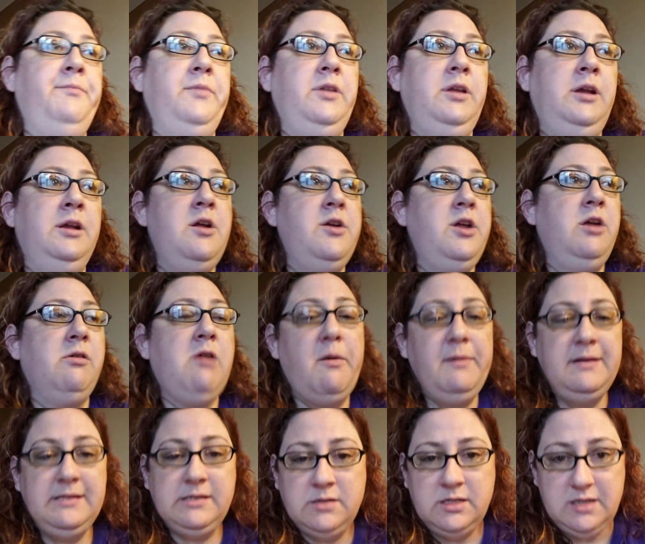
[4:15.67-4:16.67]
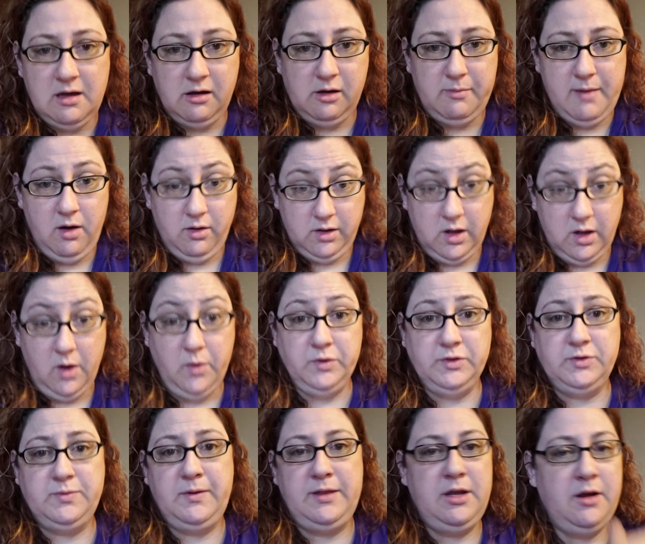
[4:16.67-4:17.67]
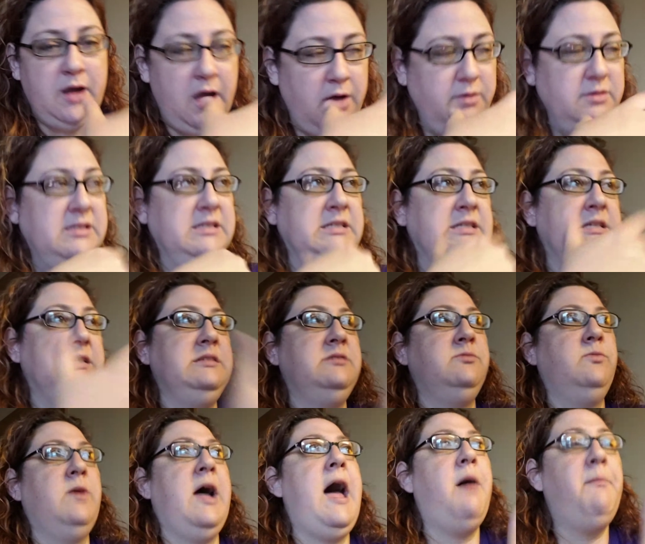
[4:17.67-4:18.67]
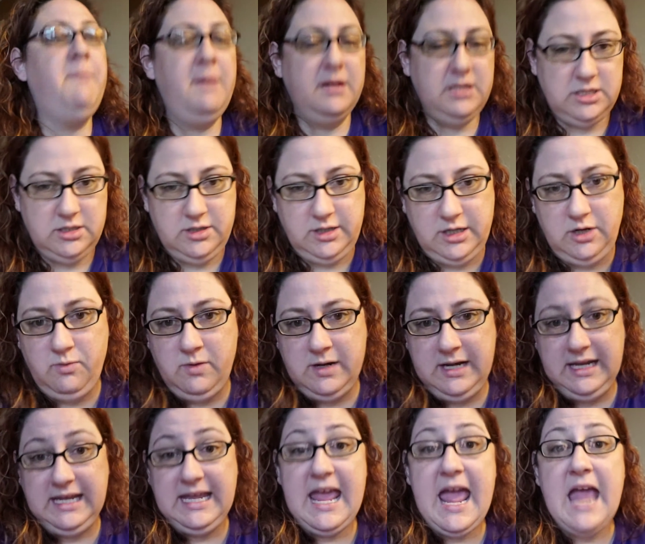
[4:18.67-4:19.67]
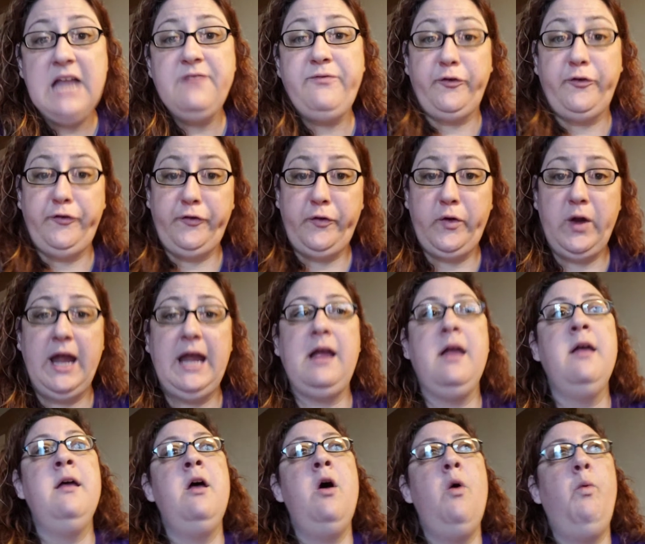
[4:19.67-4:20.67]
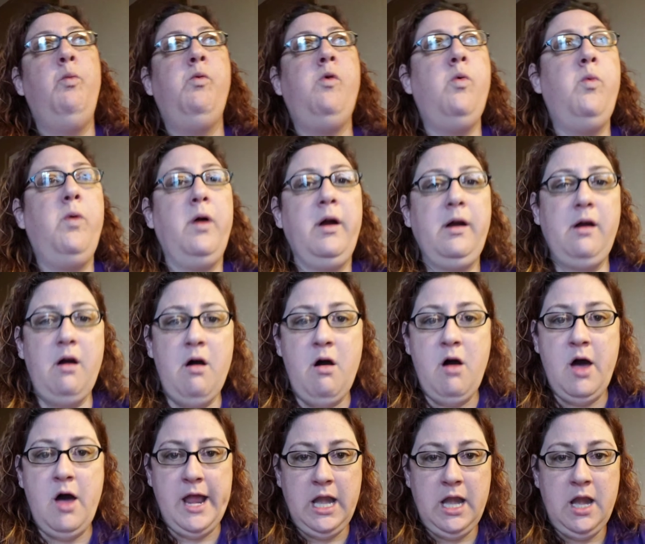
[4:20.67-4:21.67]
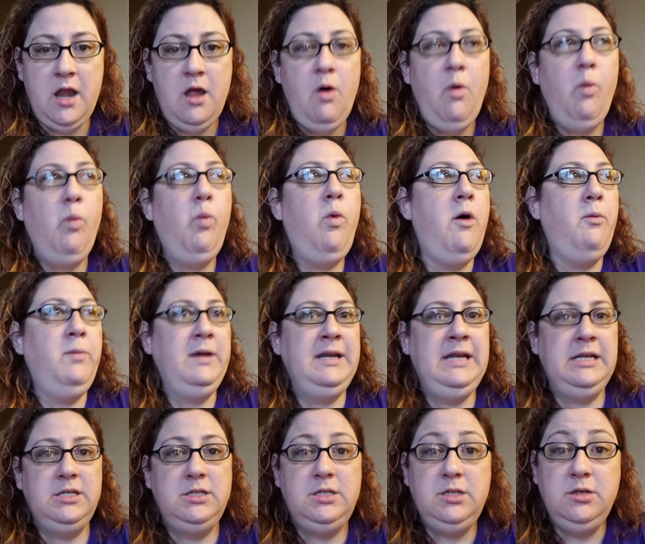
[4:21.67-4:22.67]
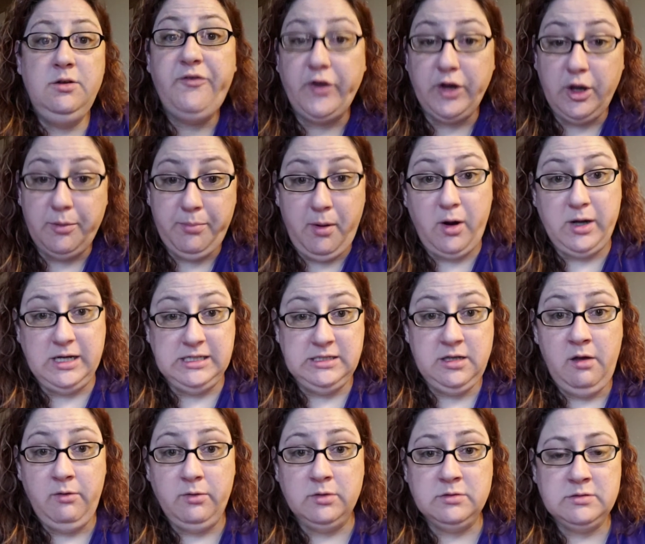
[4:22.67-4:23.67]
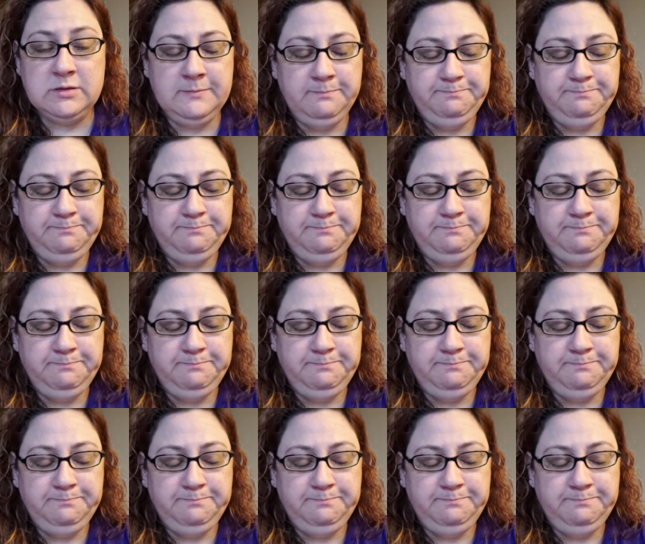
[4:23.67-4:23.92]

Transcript: You're always going to talk about goals with your hostesses. But how much do you want to get for free? We'll work on what we need to do for your party totals.